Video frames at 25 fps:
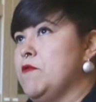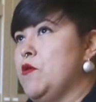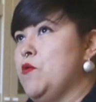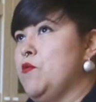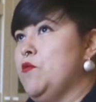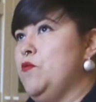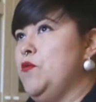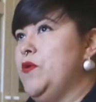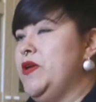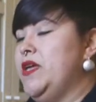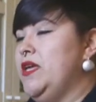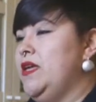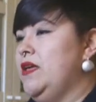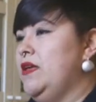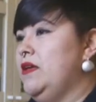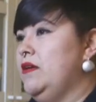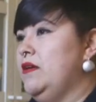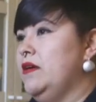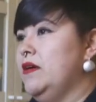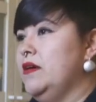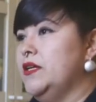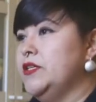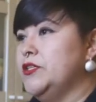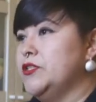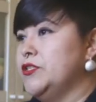
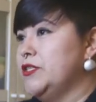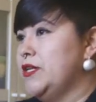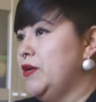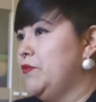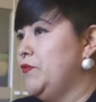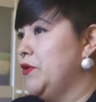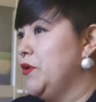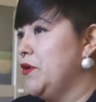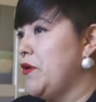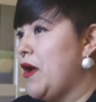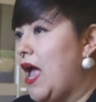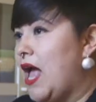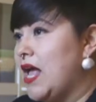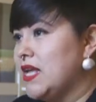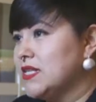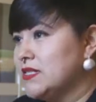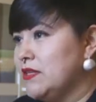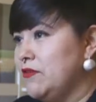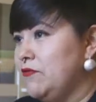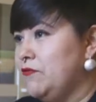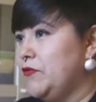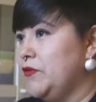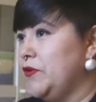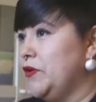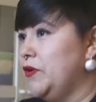We understand what you're
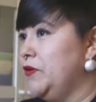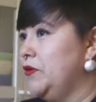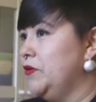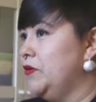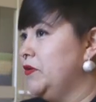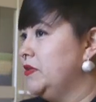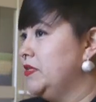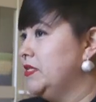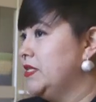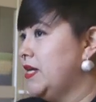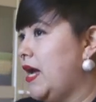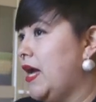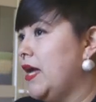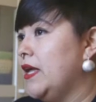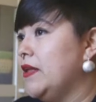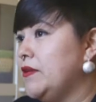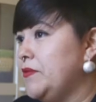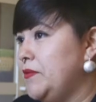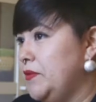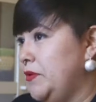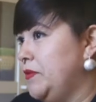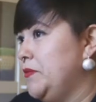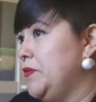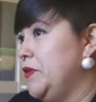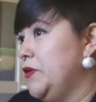asking for. You're
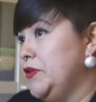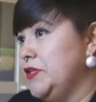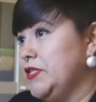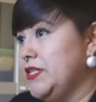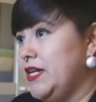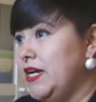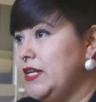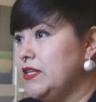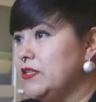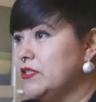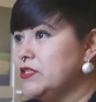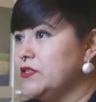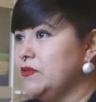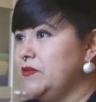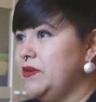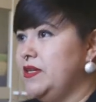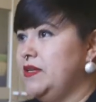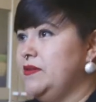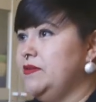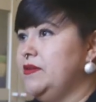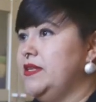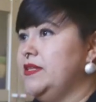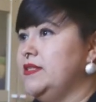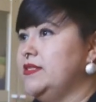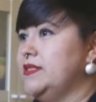entitled to it.
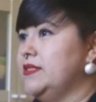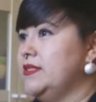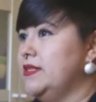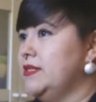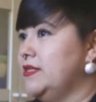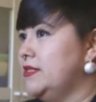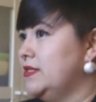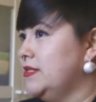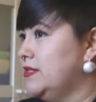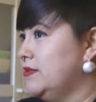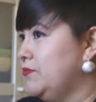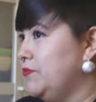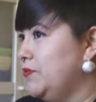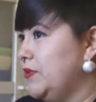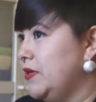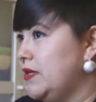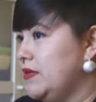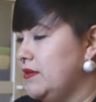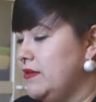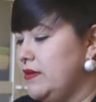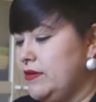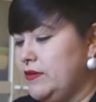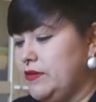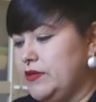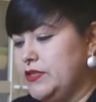It's
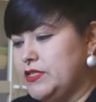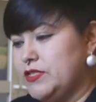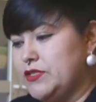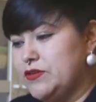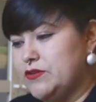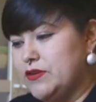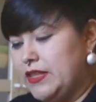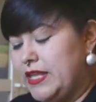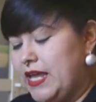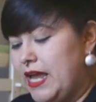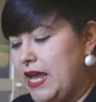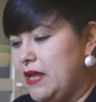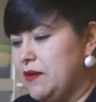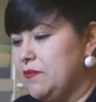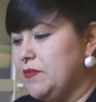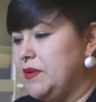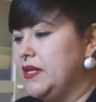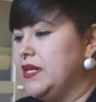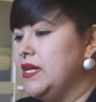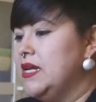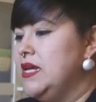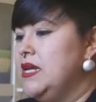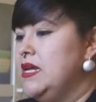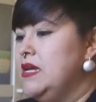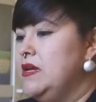your land, but
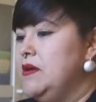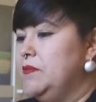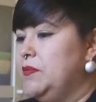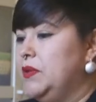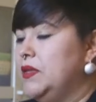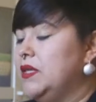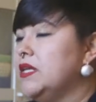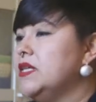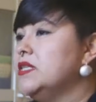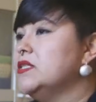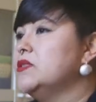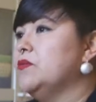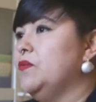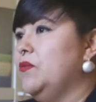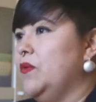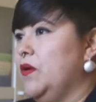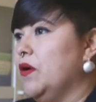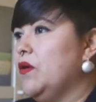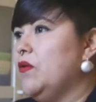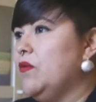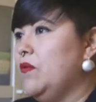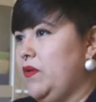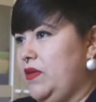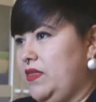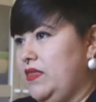please
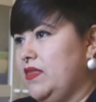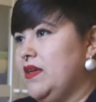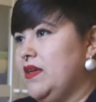work with